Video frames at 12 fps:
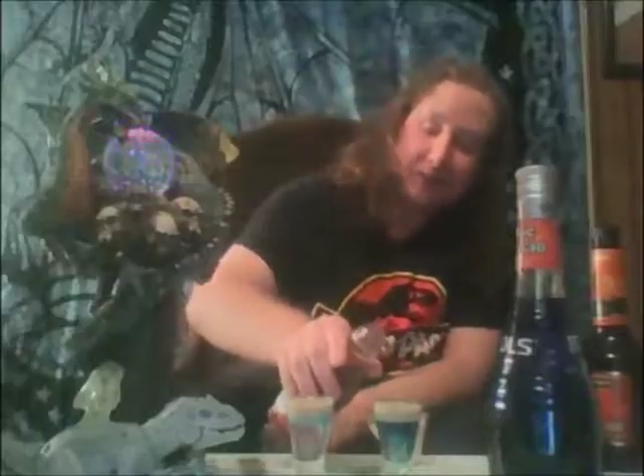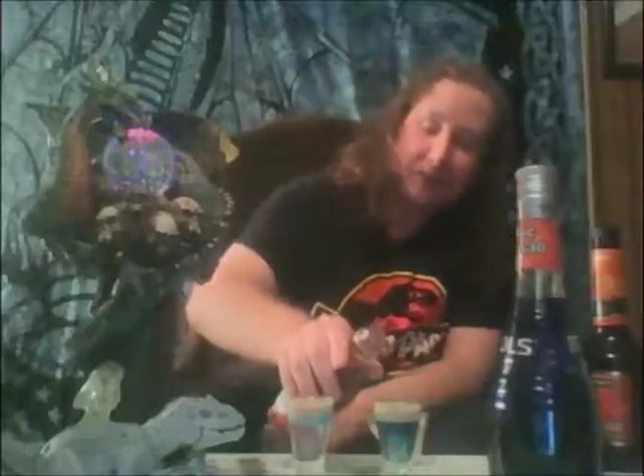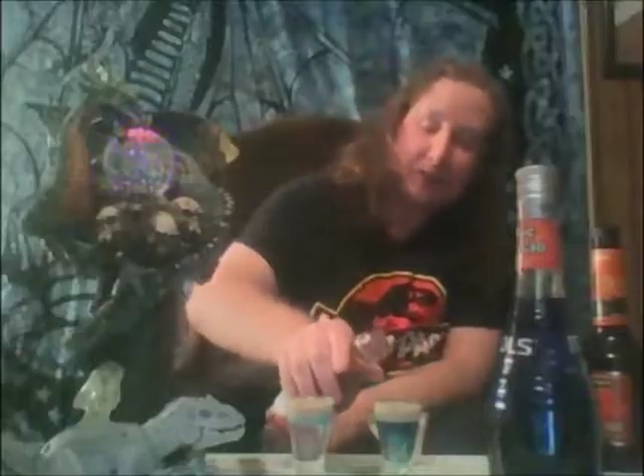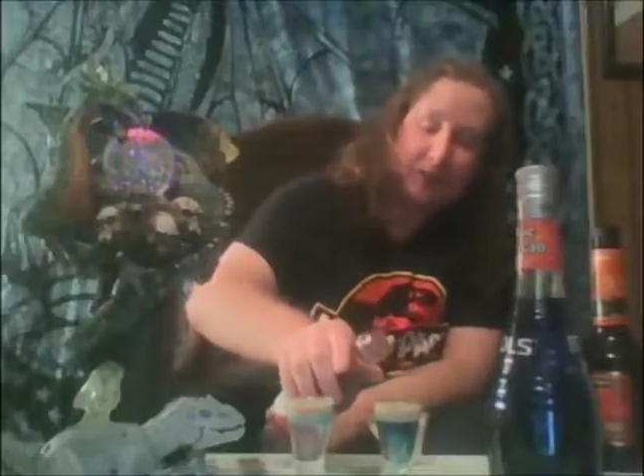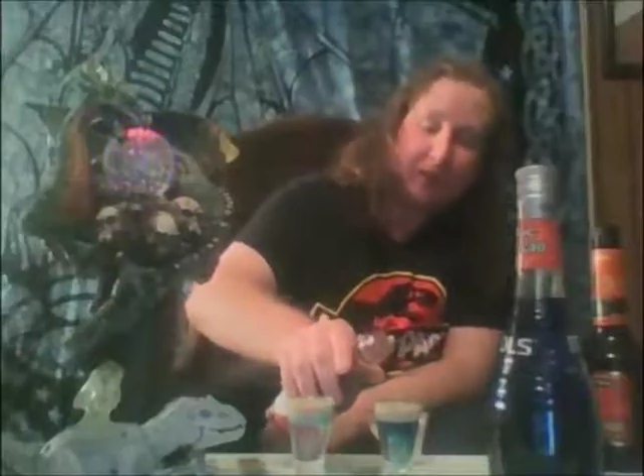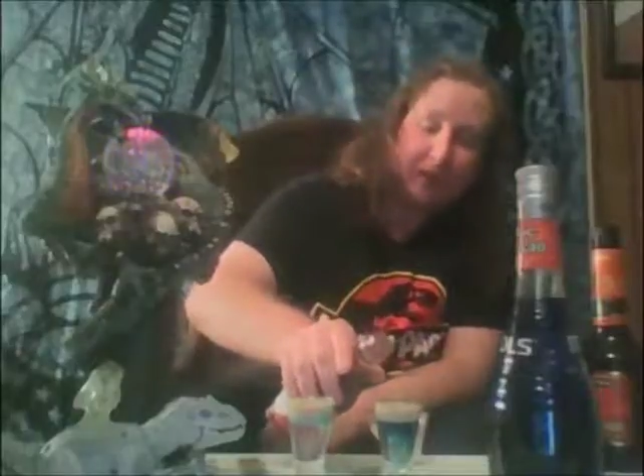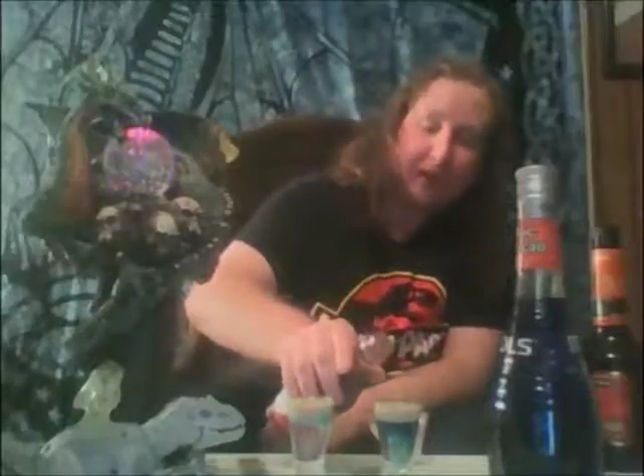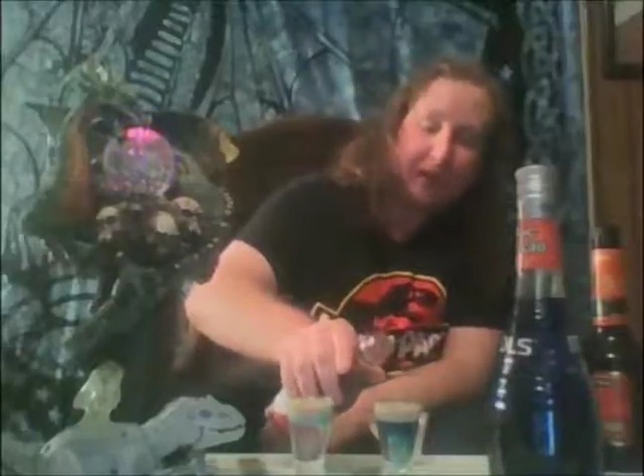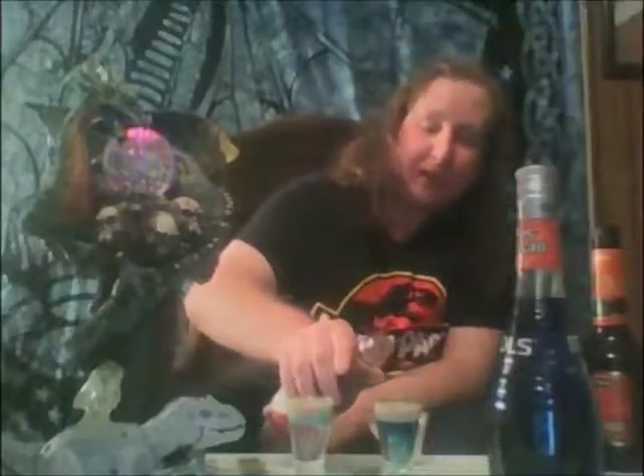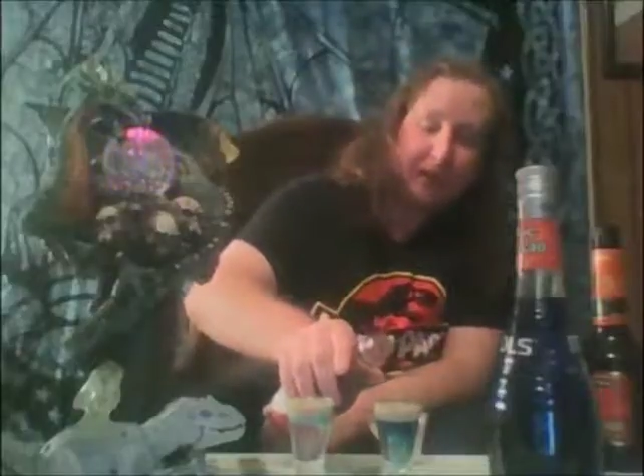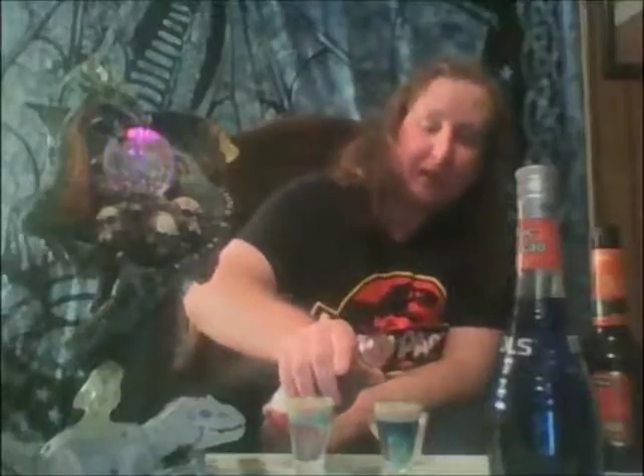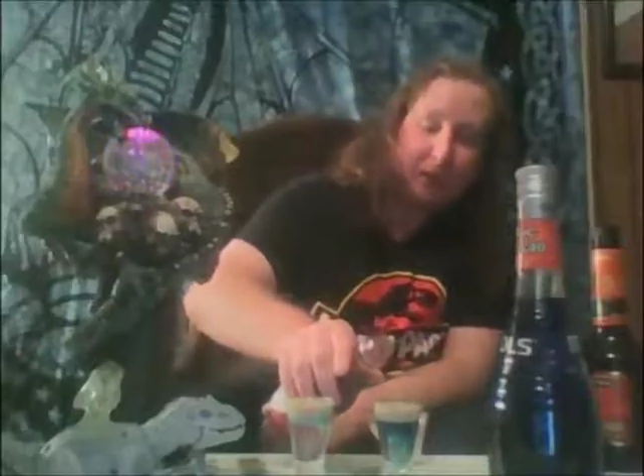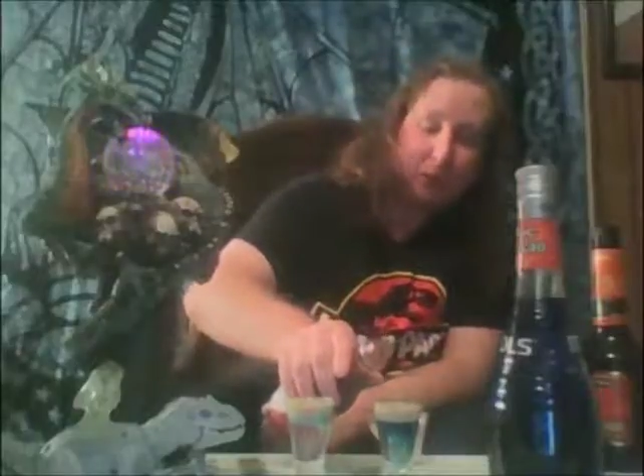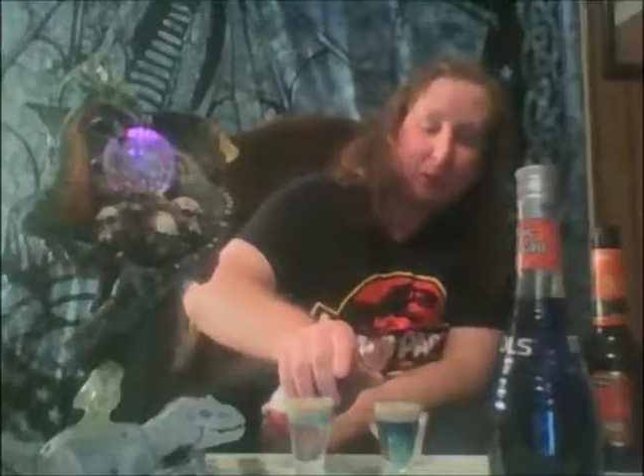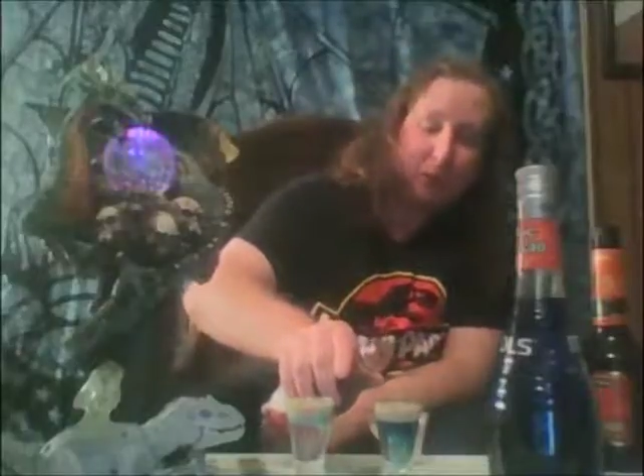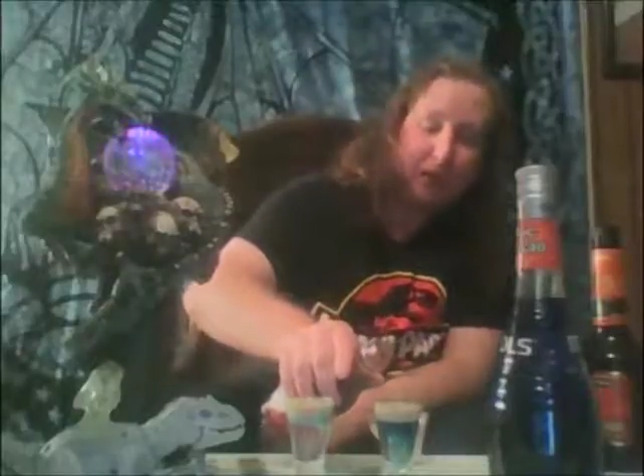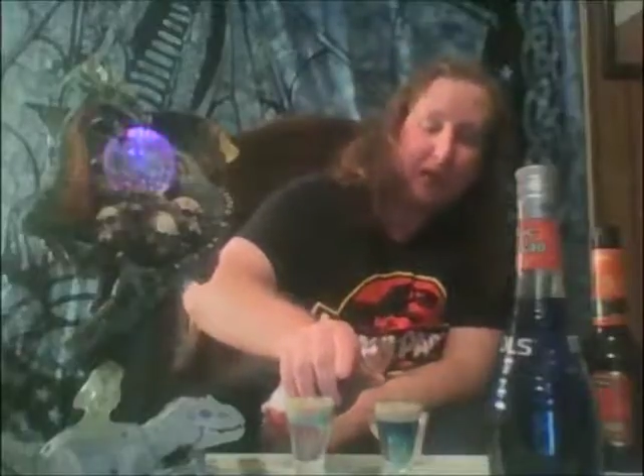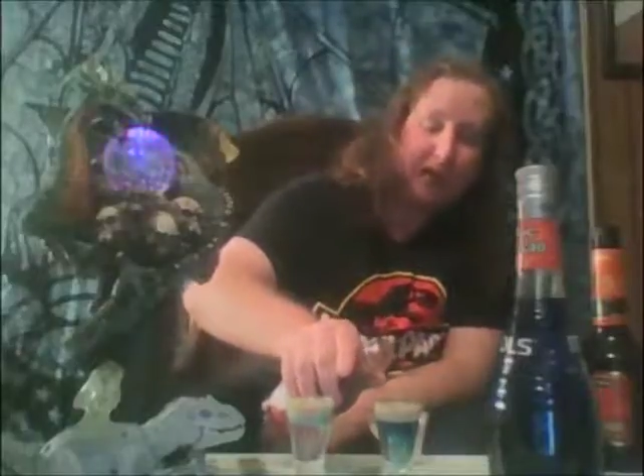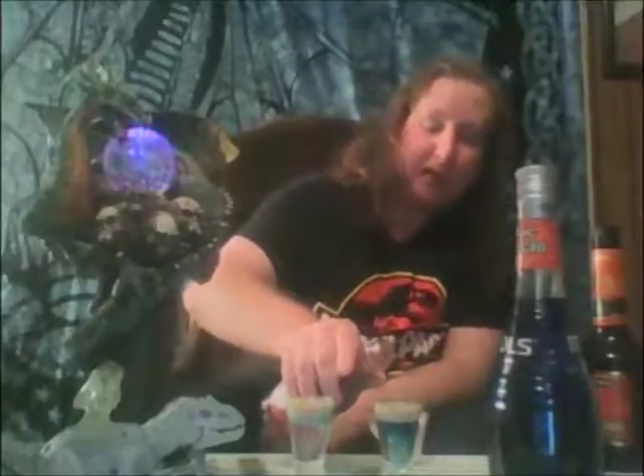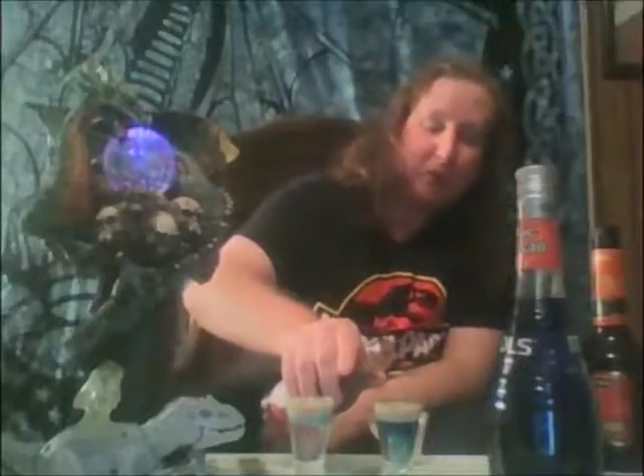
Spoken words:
Just add a splash